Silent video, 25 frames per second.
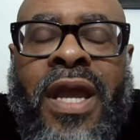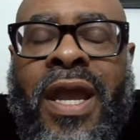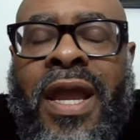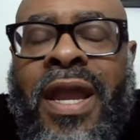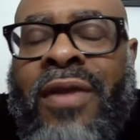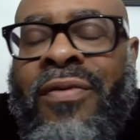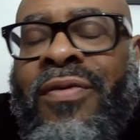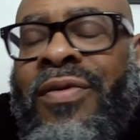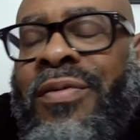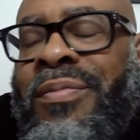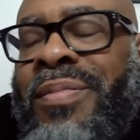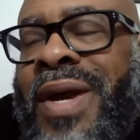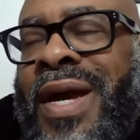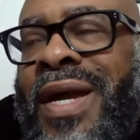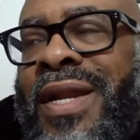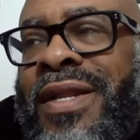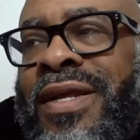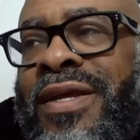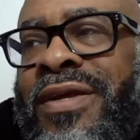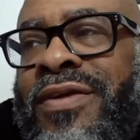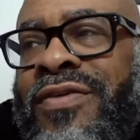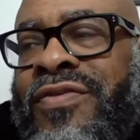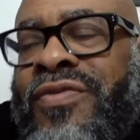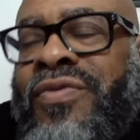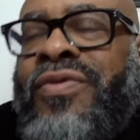
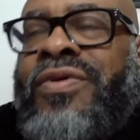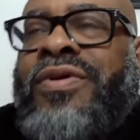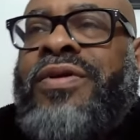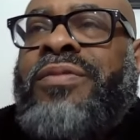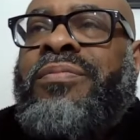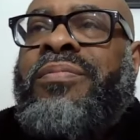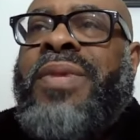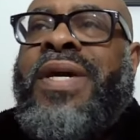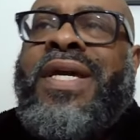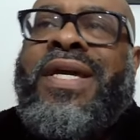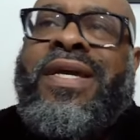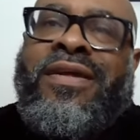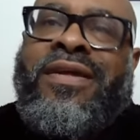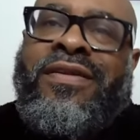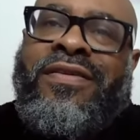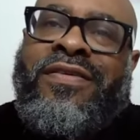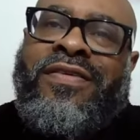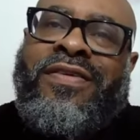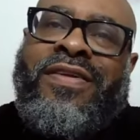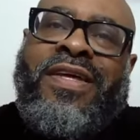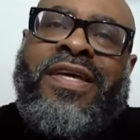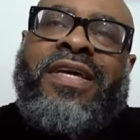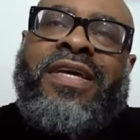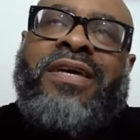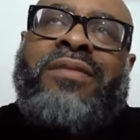everybody is going to make it
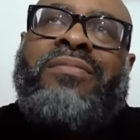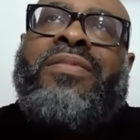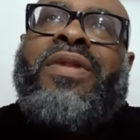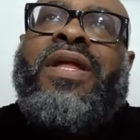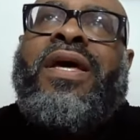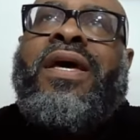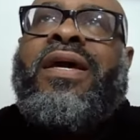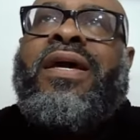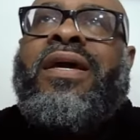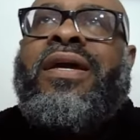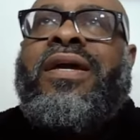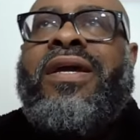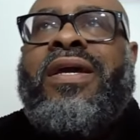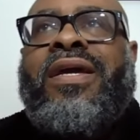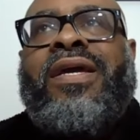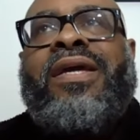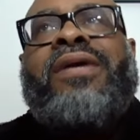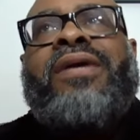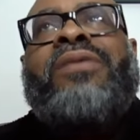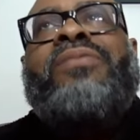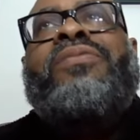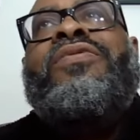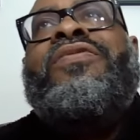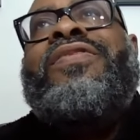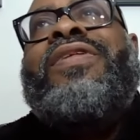seem like
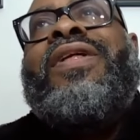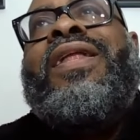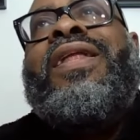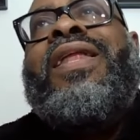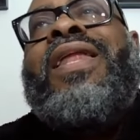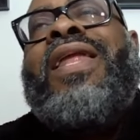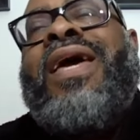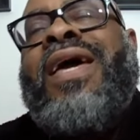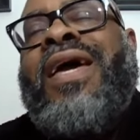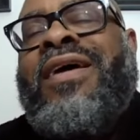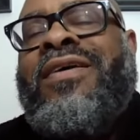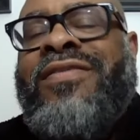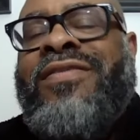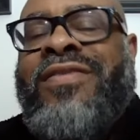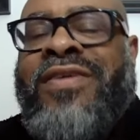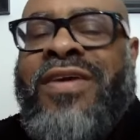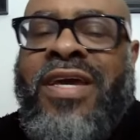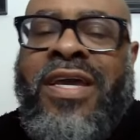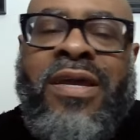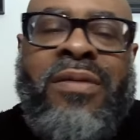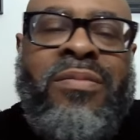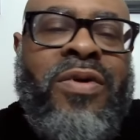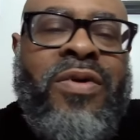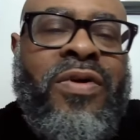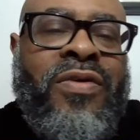it was the last
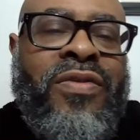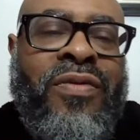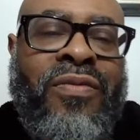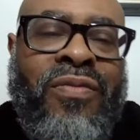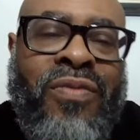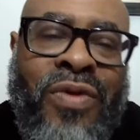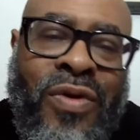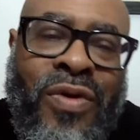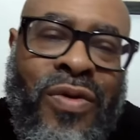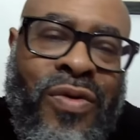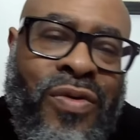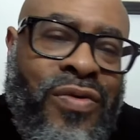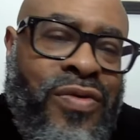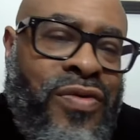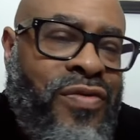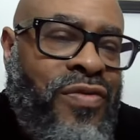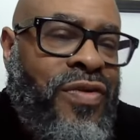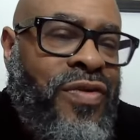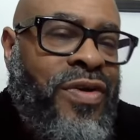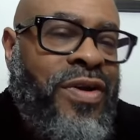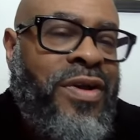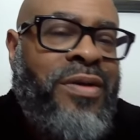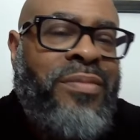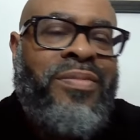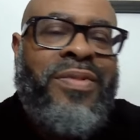game of the road
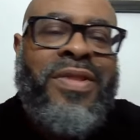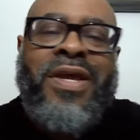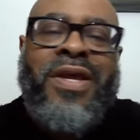trip.